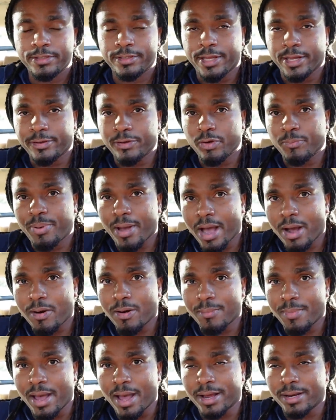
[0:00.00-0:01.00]
Take your
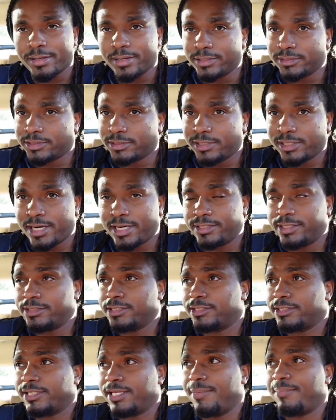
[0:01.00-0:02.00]
power back. This is a, this
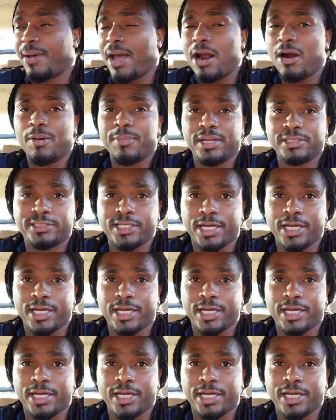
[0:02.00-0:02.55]
is an empowerment